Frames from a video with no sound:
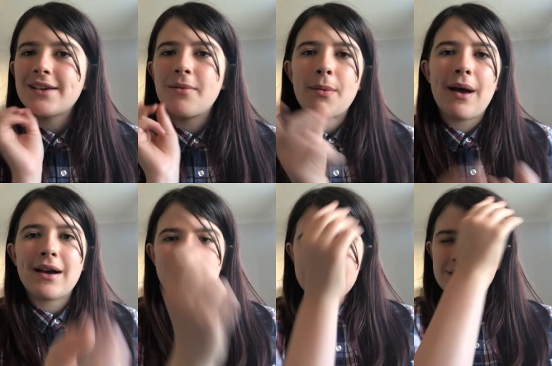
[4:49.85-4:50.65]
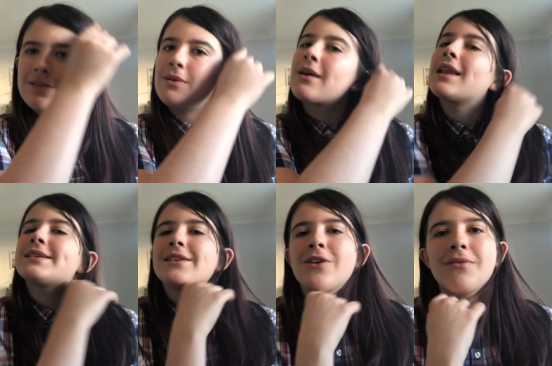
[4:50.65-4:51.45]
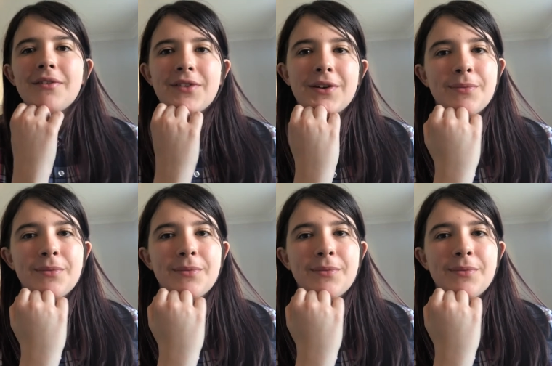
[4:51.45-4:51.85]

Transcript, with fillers: I'll be back to do a Classic Who review.